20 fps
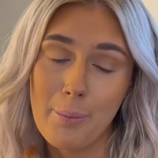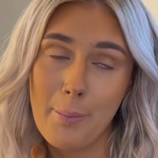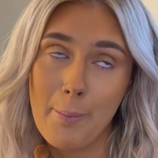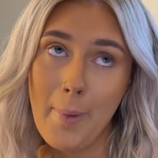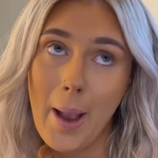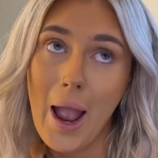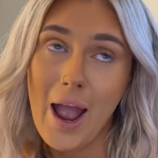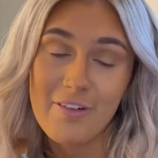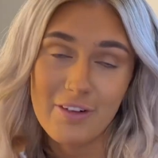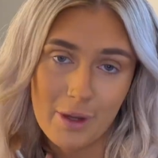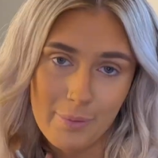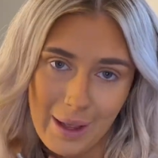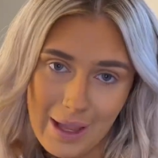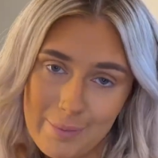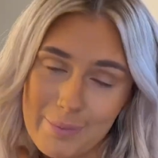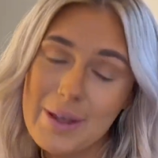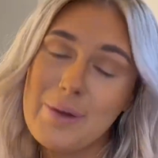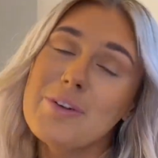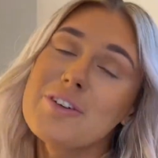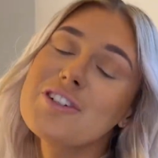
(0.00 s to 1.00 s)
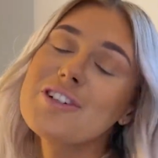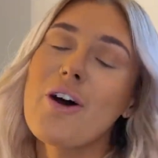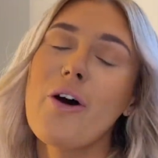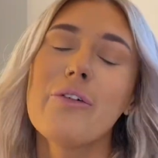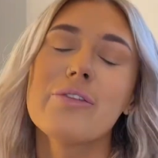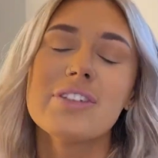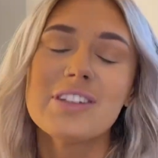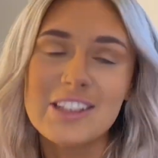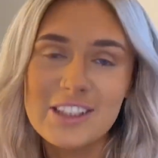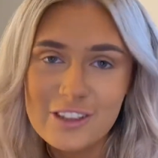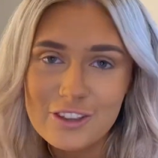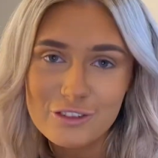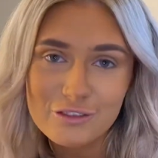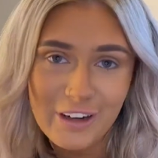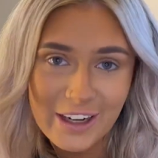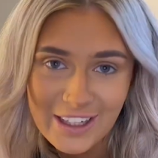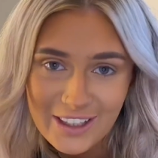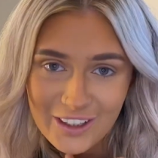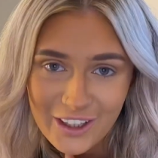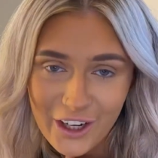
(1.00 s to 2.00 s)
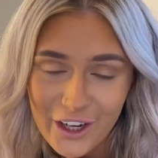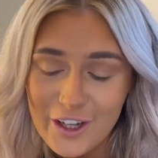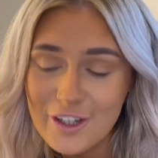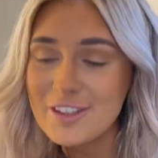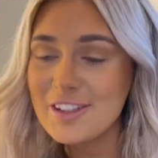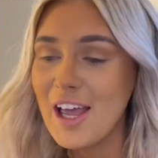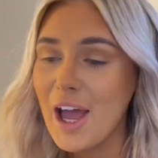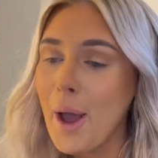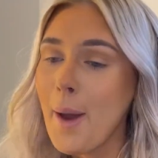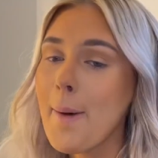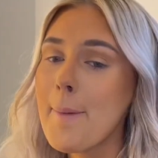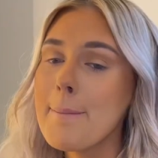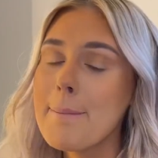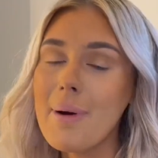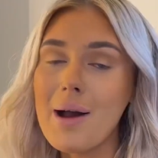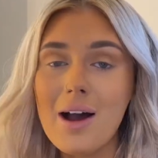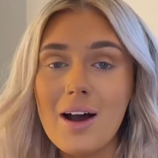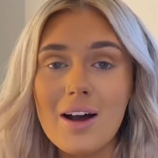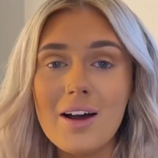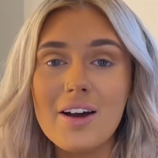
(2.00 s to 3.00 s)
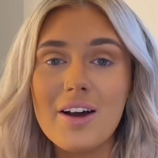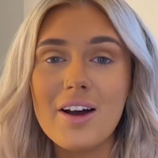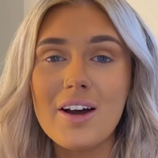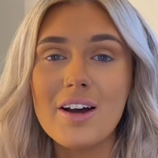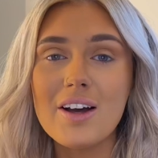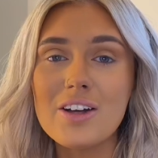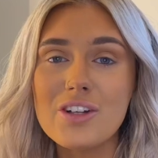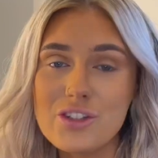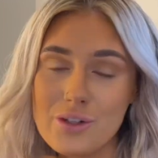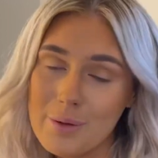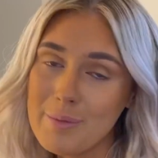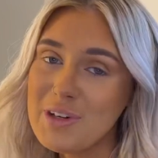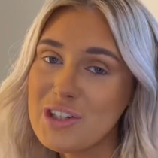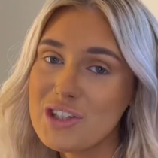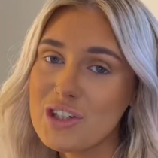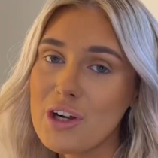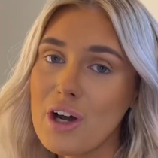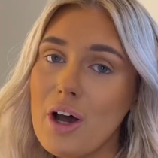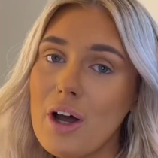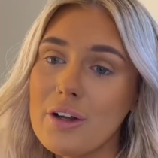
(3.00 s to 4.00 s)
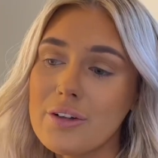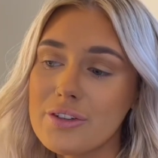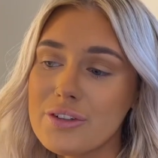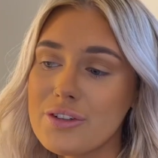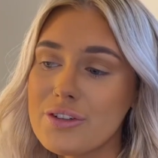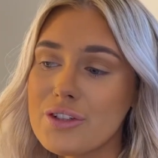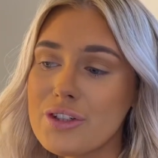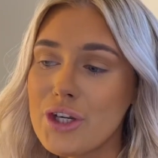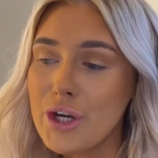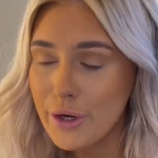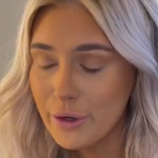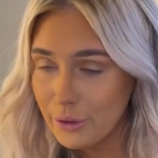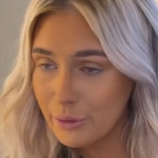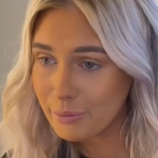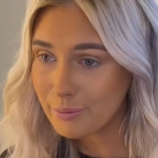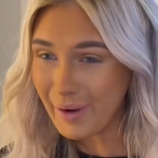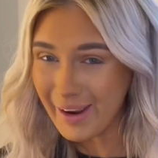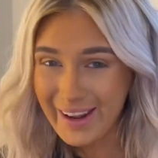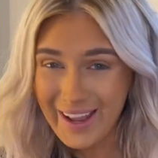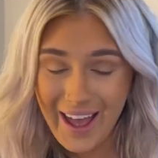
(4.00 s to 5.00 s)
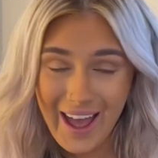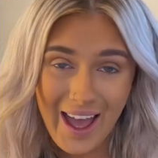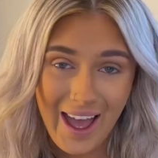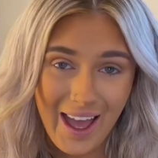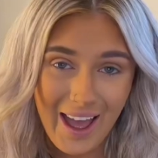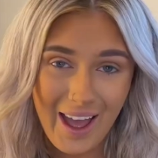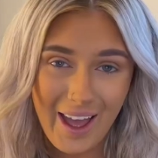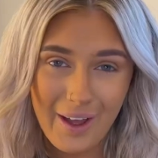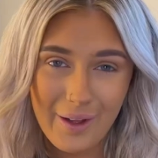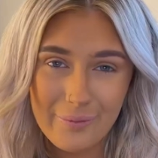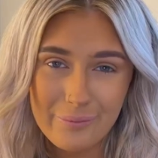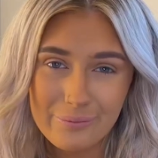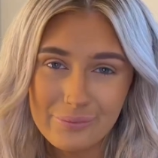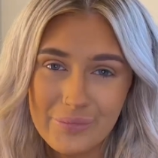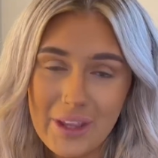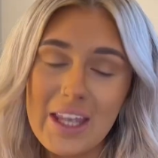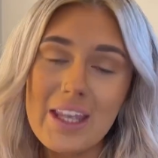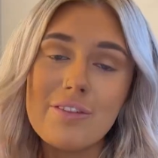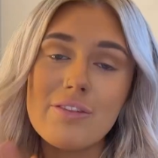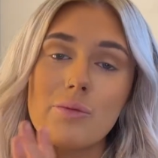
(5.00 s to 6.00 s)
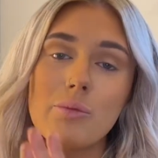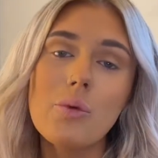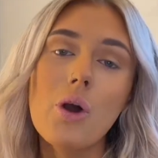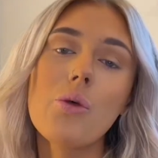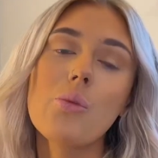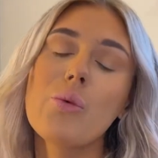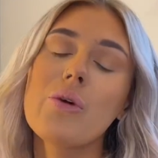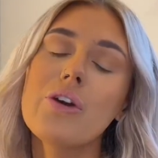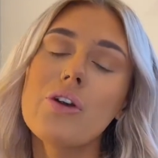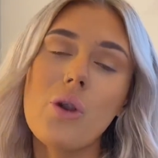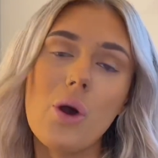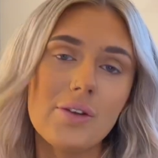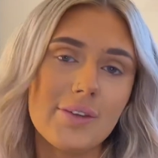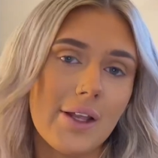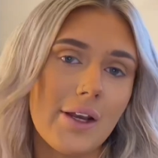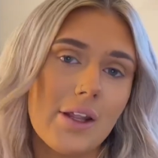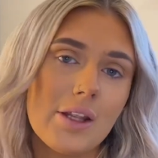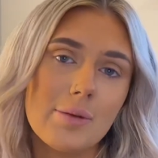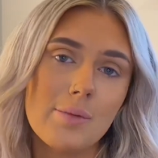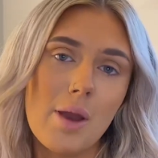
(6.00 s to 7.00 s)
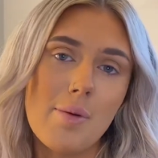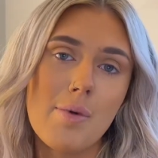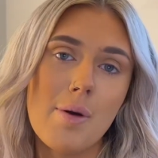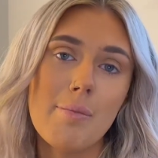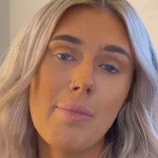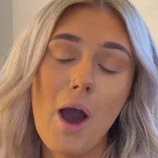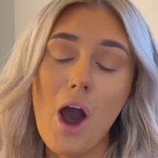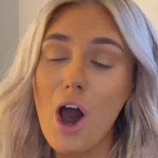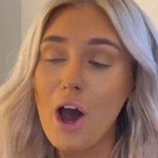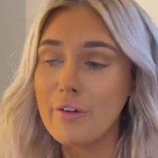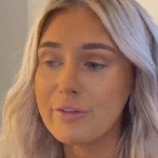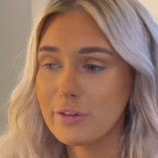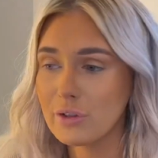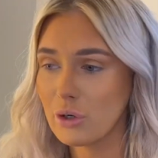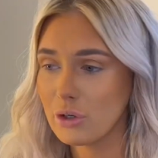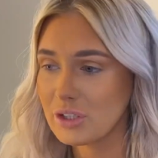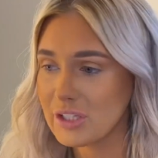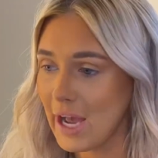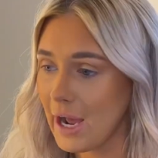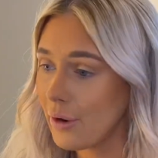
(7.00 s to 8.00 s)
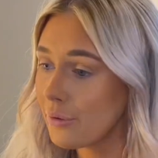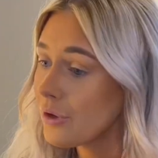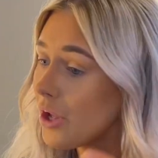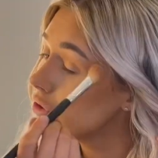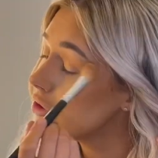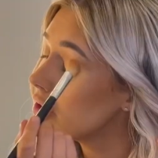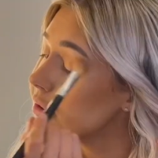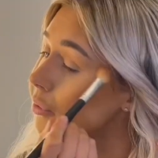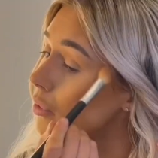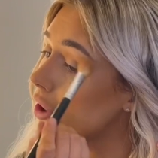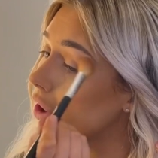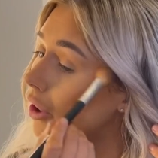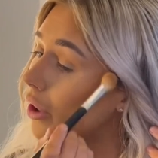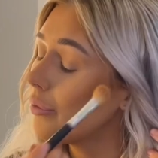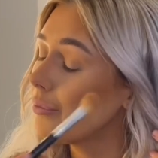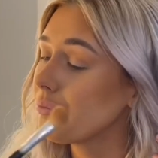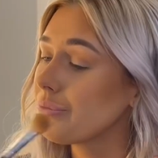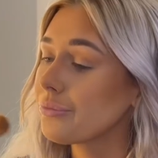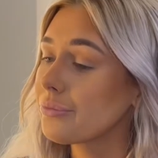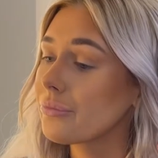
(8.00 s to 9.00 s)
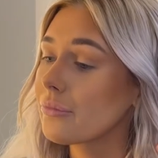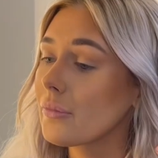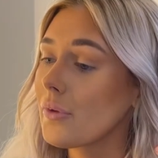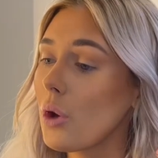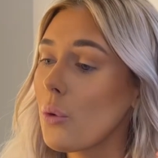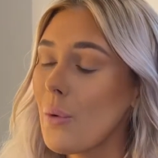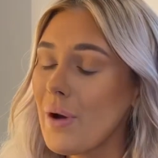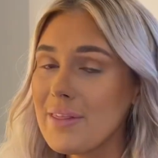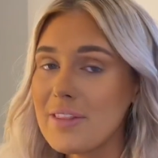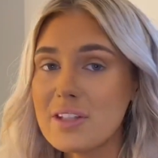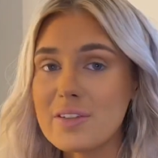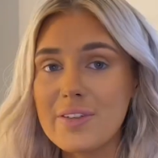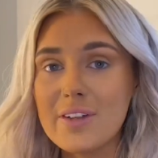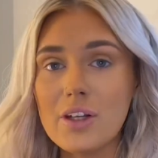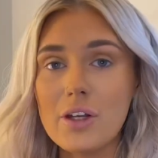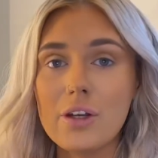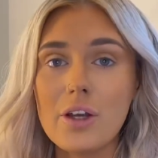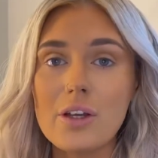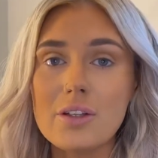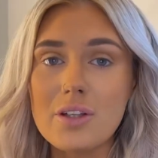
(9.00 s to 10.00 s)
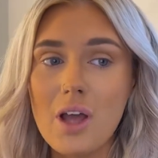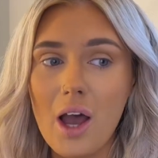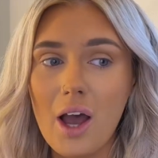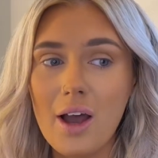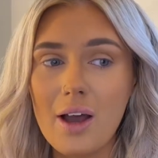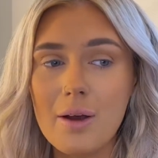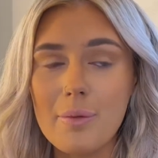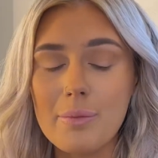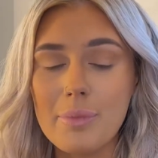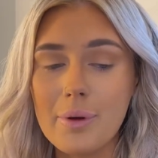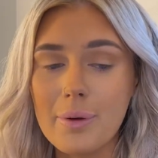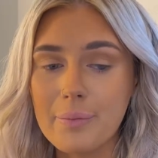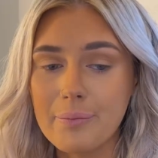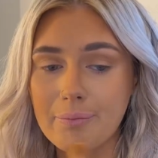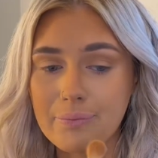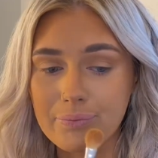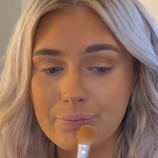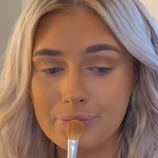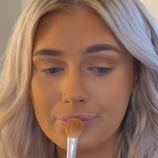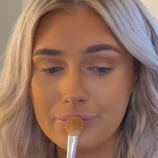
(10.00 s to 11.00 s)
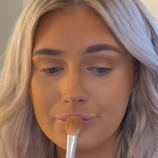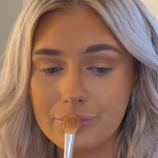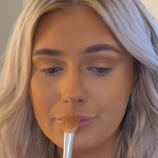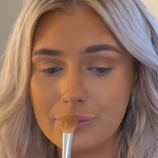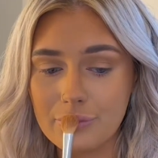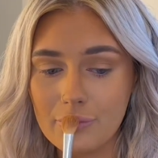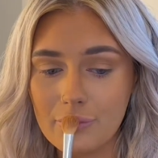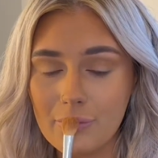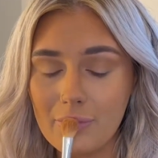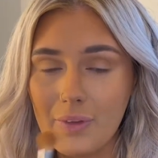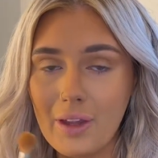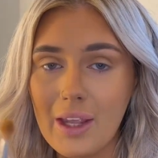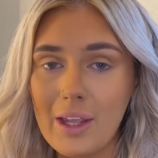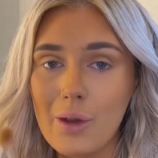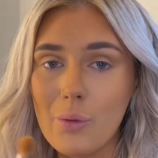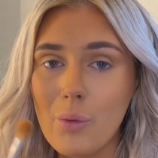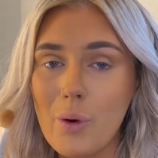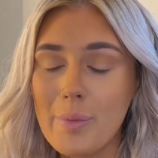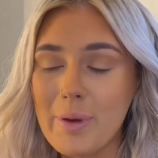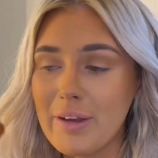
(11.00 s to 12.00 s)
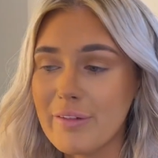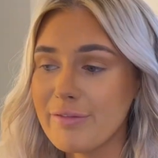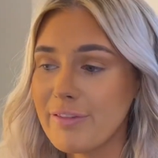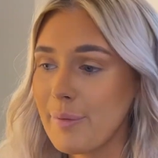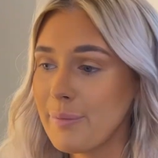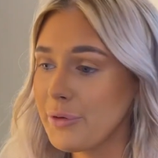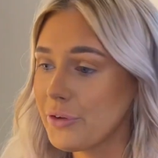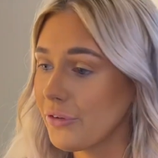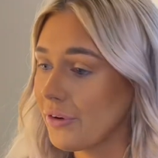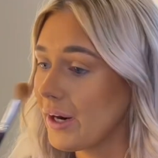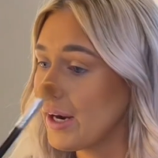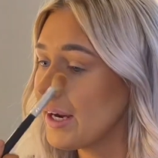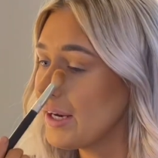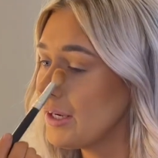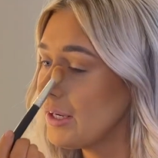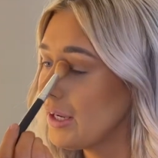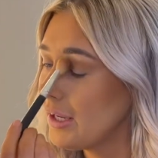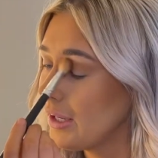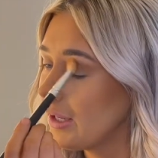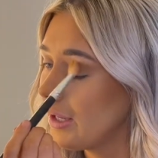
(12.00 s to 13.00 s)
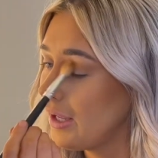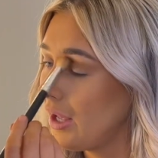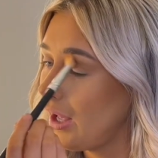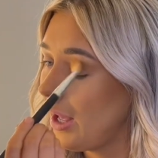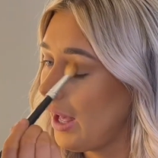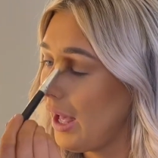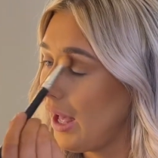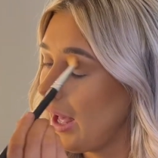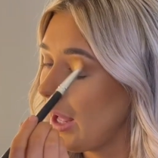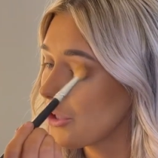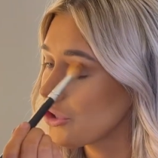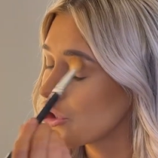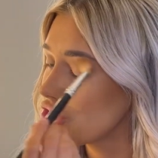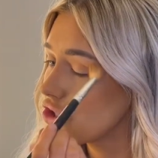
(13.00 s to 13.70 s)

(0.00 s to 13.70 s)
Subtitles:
having a baby, which is obviously great news. But it means she can't do my hair. Even, we're in lockdown at the moment, but after lockdown, you know what? When this video goes up, we'll be in February, and she's